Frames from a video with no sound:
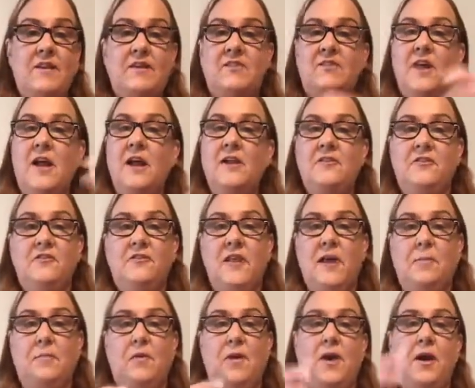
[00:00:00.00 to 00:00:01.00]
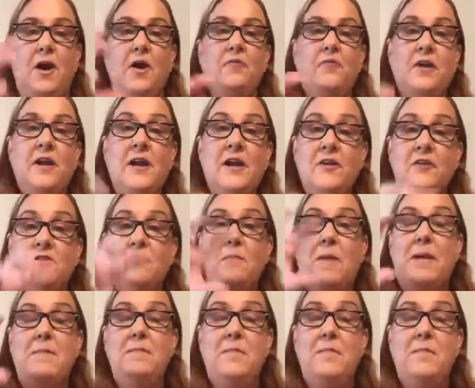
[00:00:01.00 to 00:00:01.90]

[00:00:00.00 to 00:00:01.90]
It's not separate. Over here's my